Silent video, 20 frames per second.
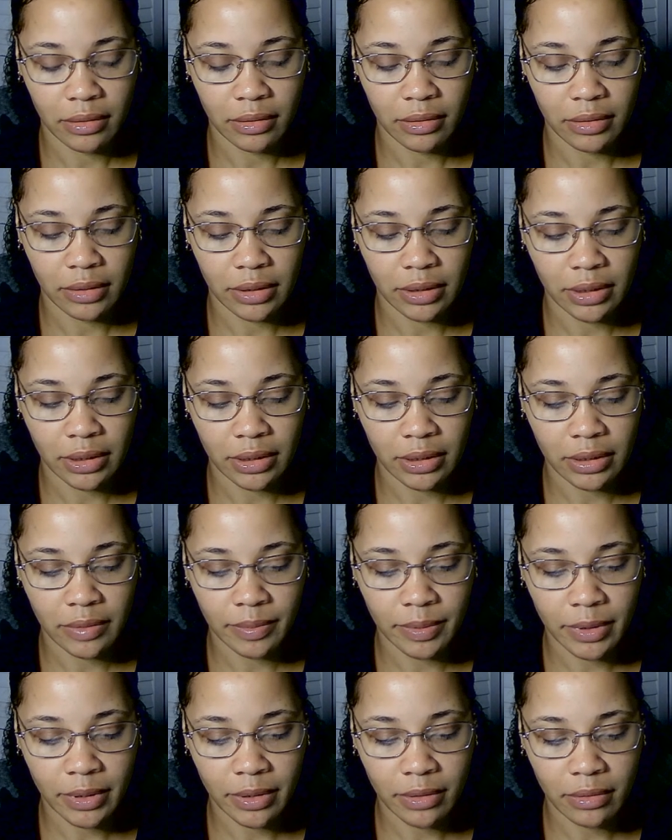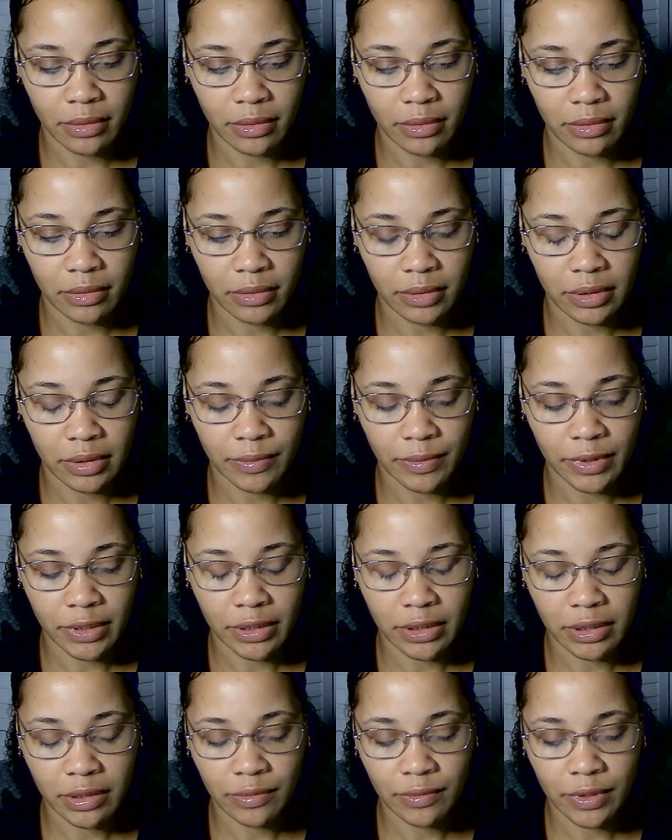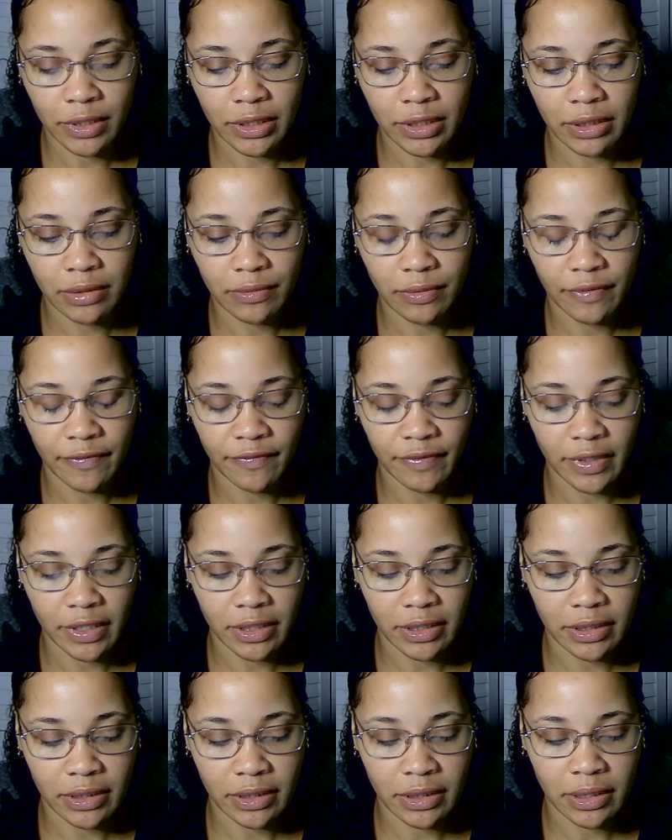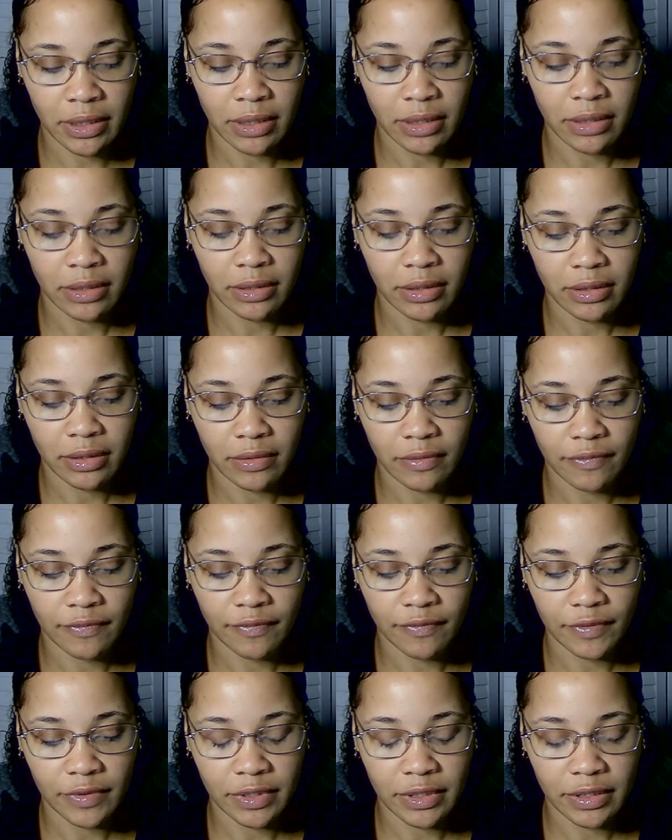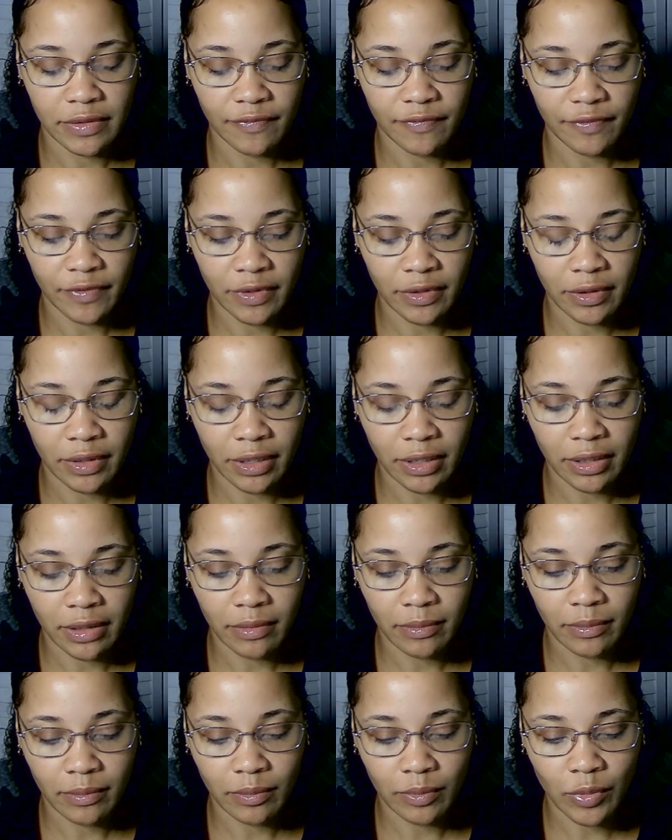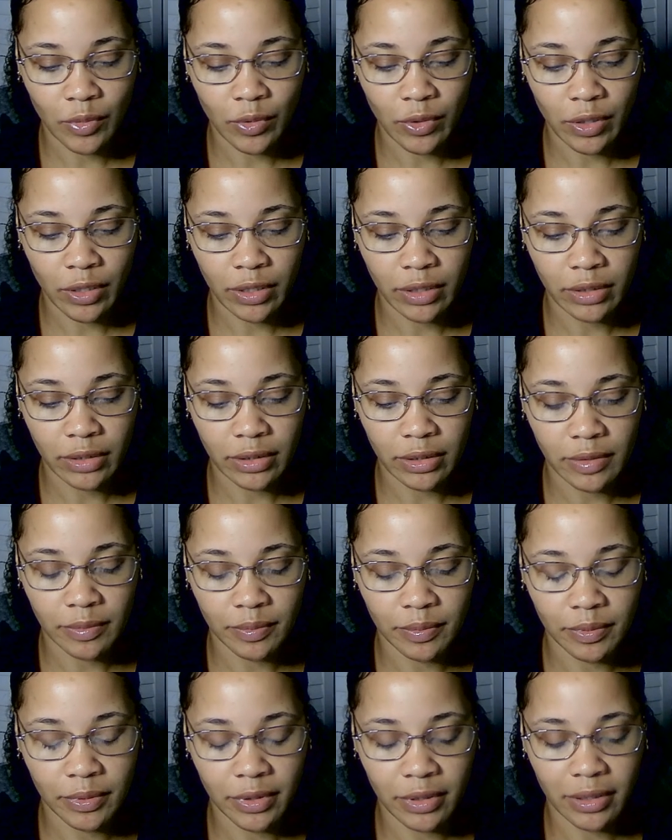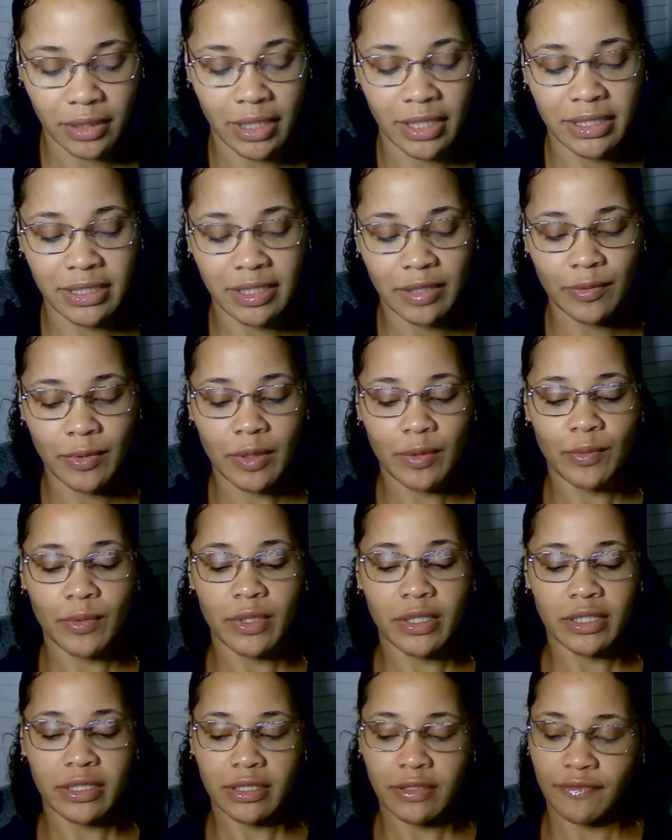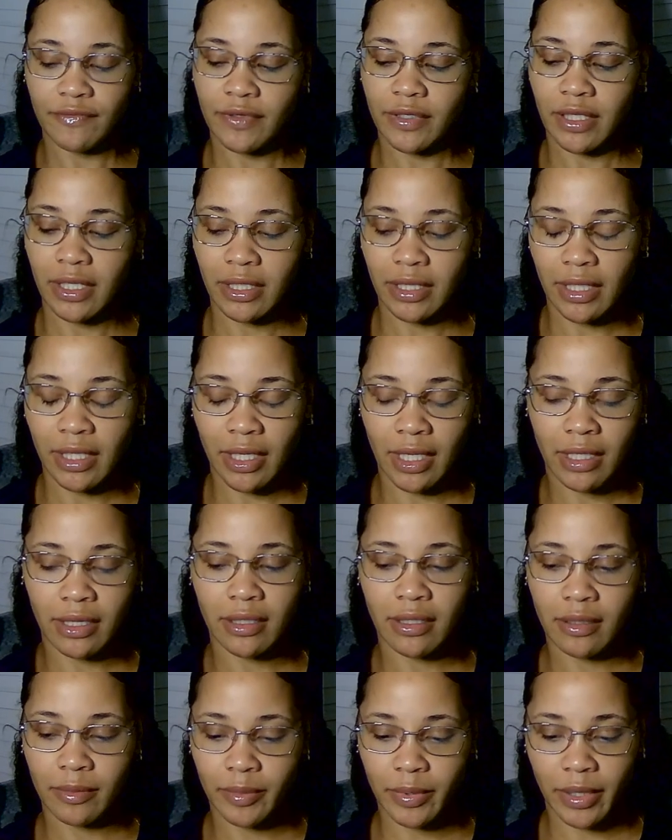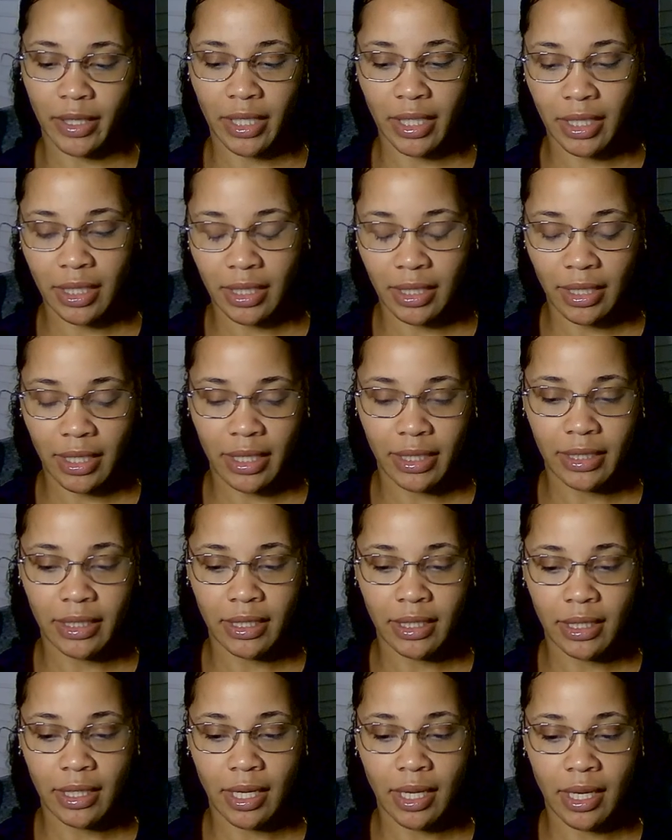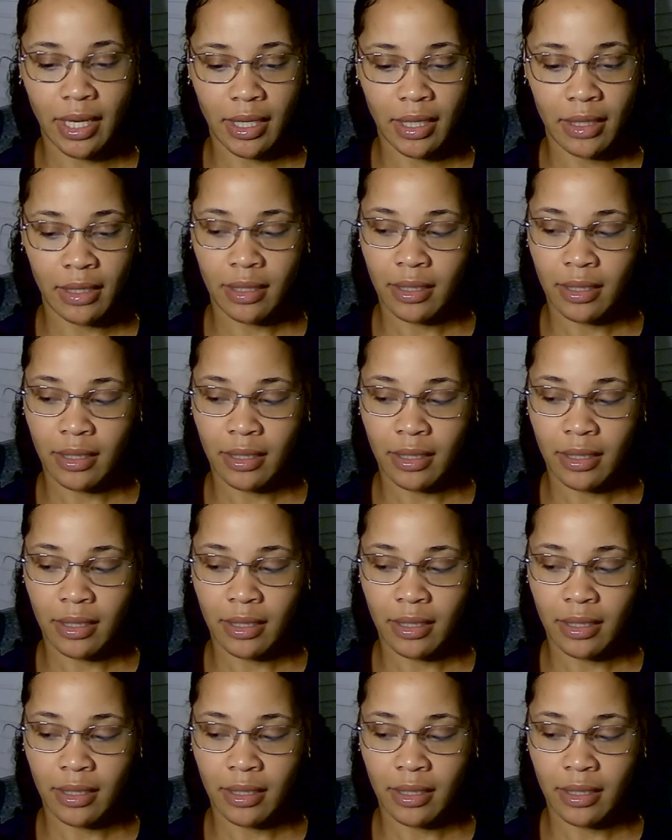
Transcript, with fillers: six of pentacles. Someone just wanted to invest to feel more superior. Like someone wanted to feel like they had the upper hand. Like yeah, I.